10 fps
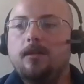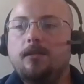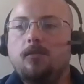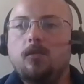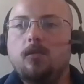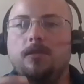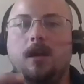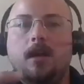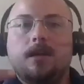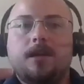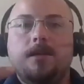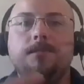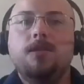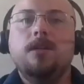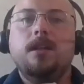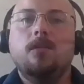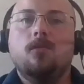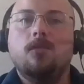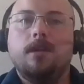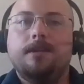we're not community
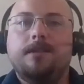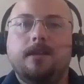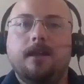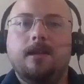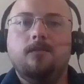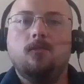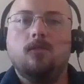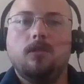oriented anymore.